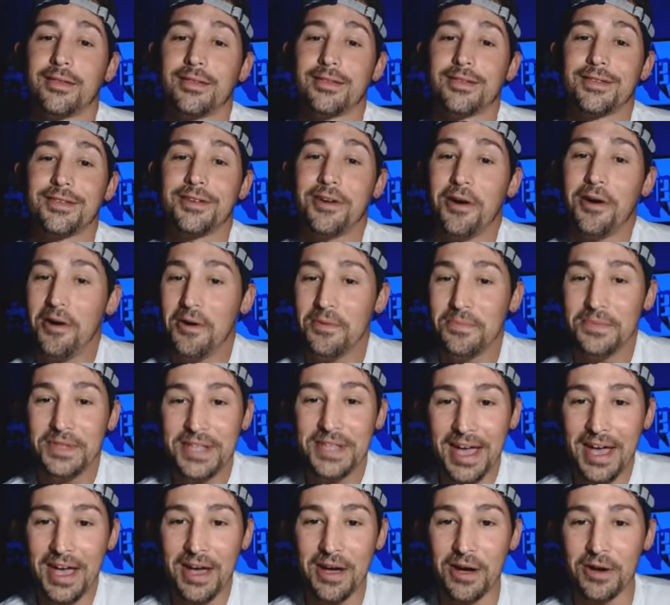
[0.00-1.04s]
Calm
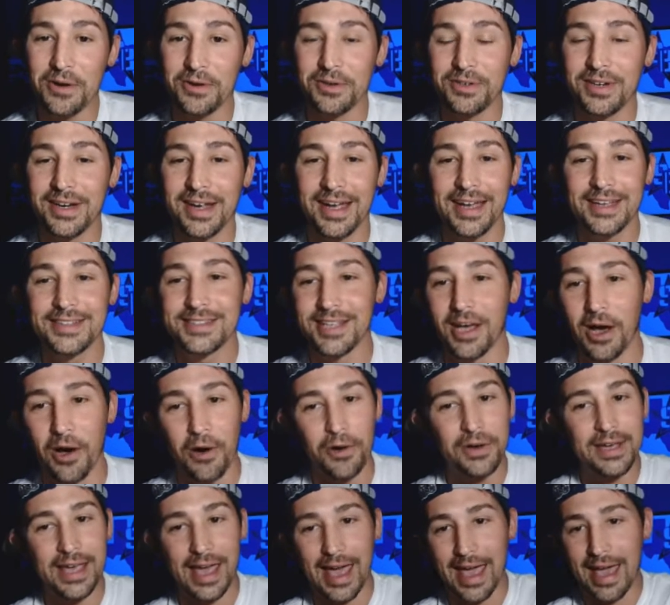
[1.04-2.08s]
down. It's
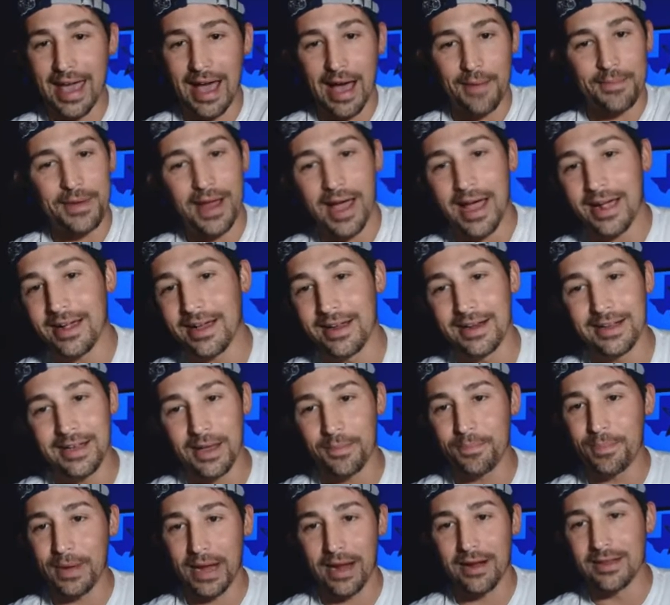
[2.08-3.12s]
okay. I'm not going to
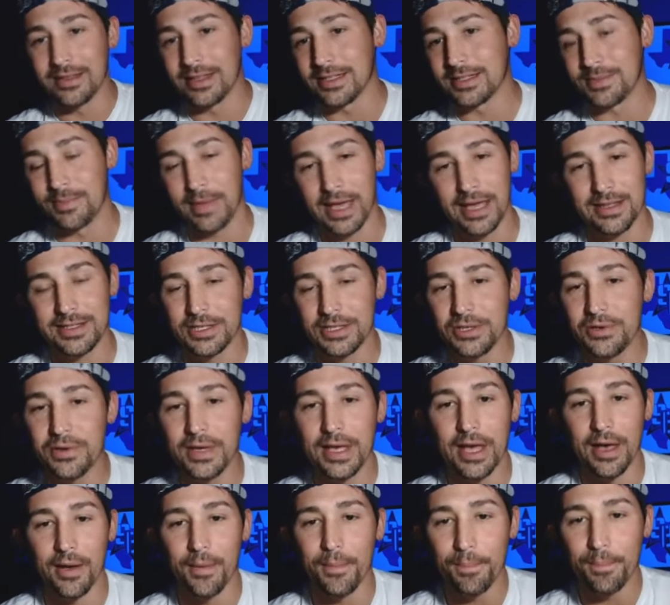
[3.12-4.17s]
compare this man to
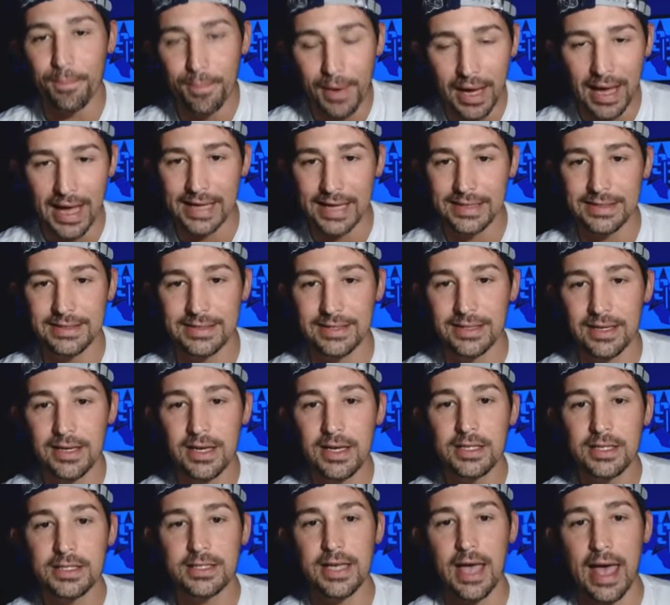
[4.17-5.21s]
him, but
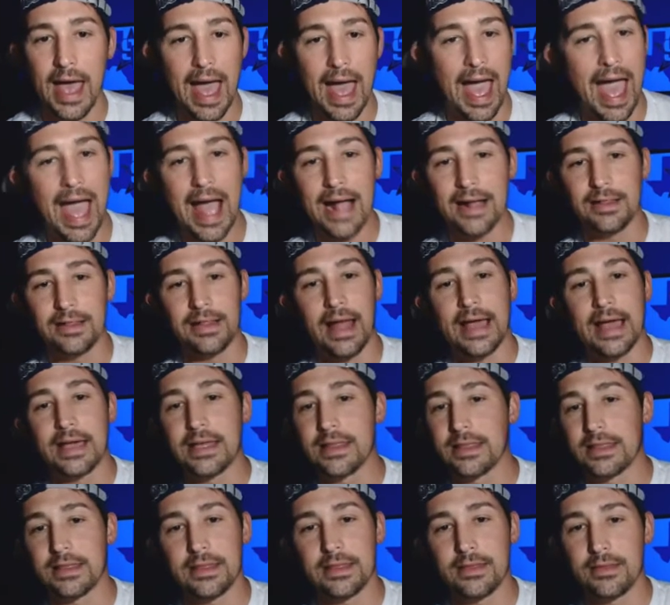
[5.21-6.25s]
to act like
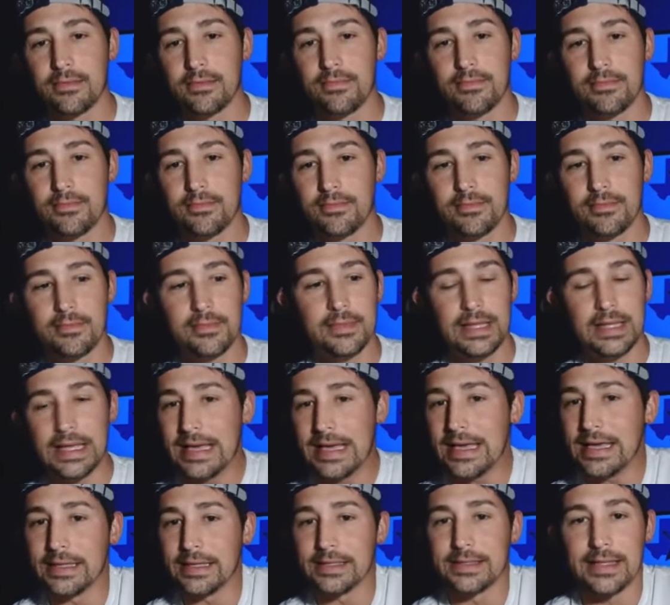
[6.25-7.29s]

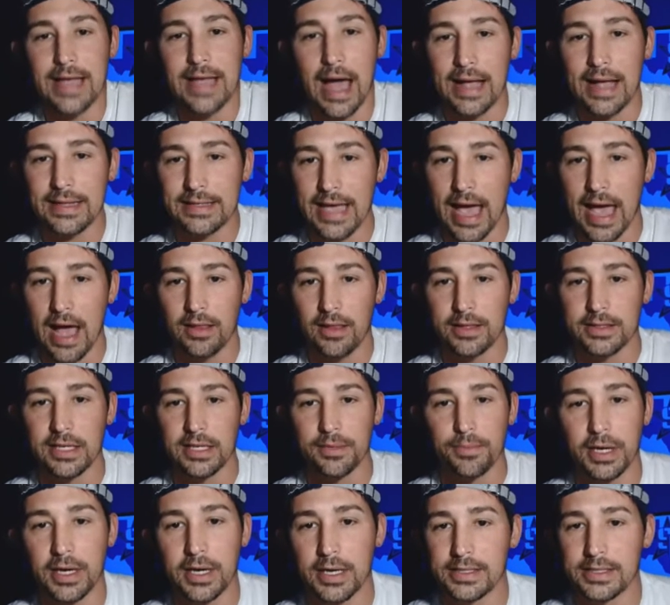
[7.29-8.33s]
he is not talented
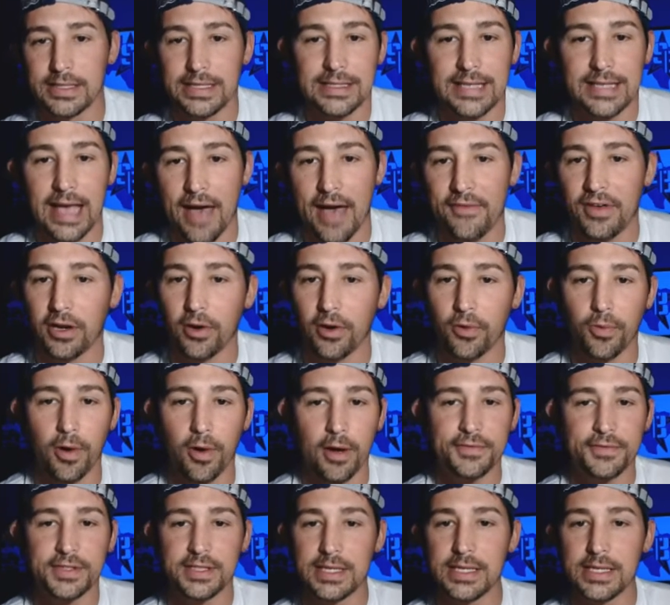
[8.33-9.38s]
because he's having a rough
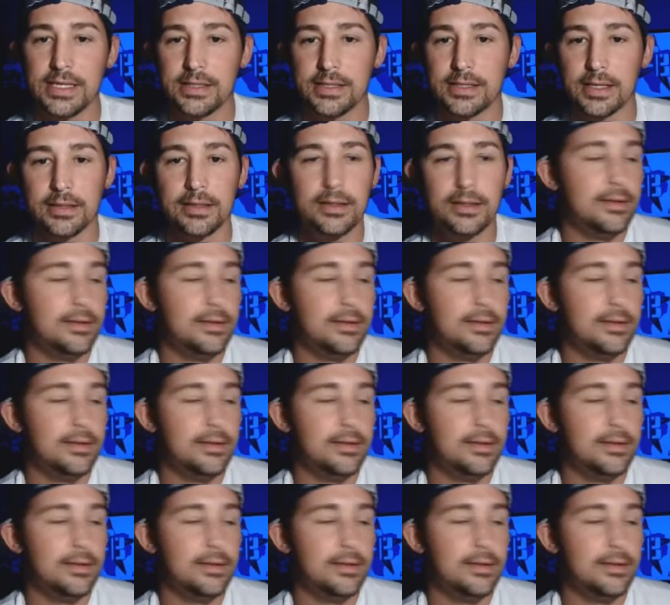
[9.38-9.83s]
season,